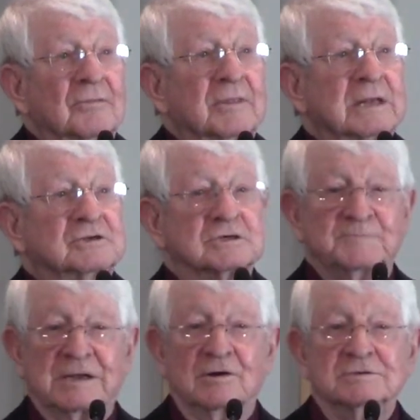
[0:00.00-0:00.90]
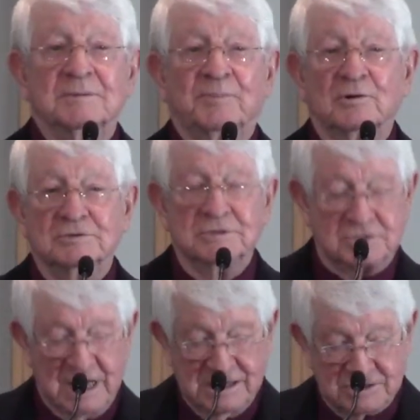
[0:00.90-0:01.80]
that just because a person
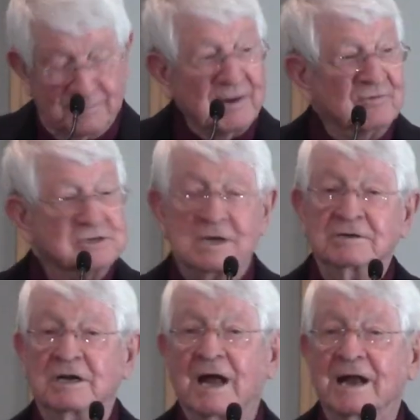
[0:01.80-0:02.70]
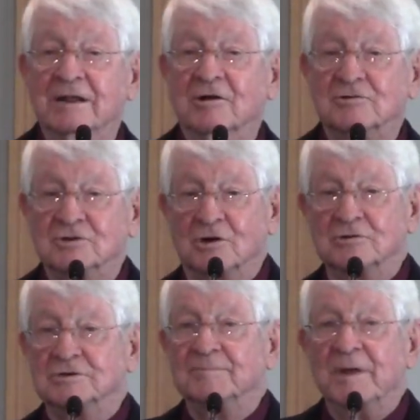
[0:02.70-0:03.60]
stands up every Sunday night in their
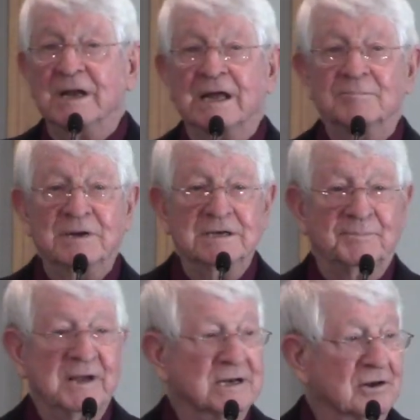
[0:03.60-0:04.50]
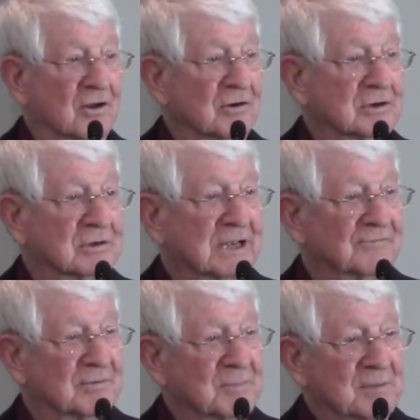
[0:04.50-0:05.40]
church and they can be depended on to
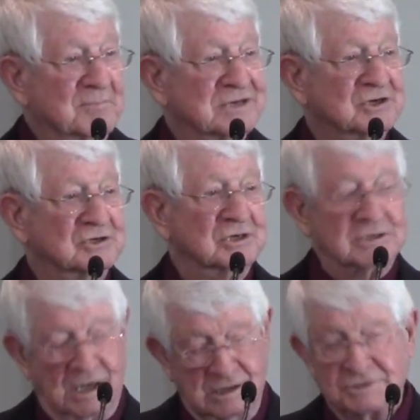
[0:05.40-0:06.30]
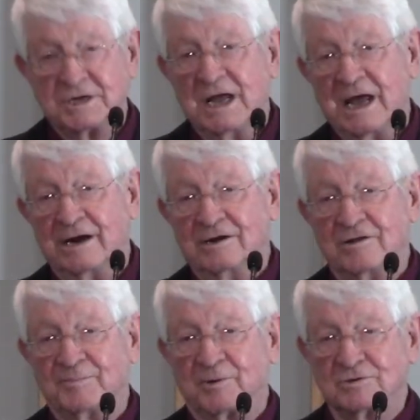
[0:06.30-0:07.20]
give a message in tongues, and
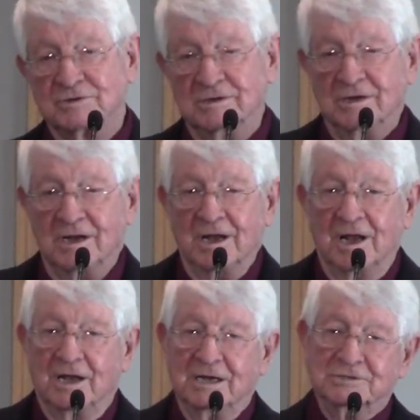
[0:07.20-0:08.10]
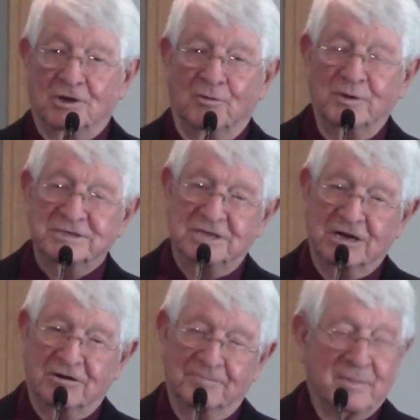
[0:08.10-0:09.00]
another person is always there